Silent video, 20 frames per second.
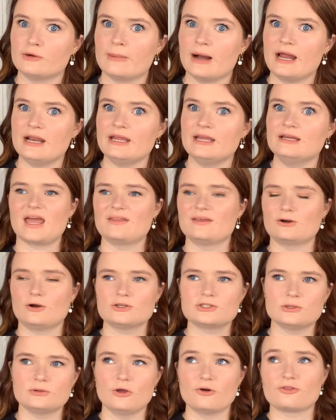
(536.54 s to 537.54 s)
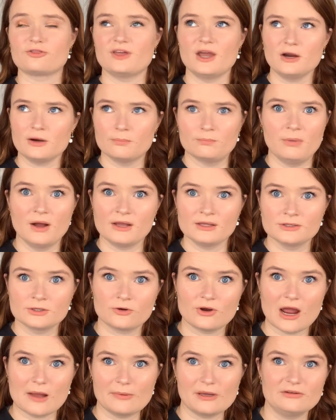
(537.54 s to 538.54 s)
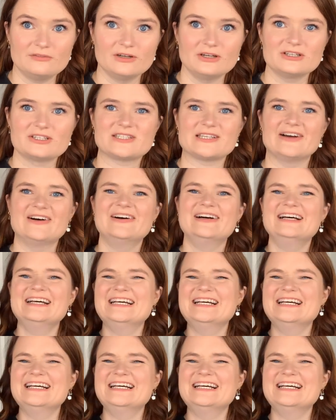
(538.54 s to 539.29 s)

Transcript: body, and then also Lothair bugging the crap out of her. So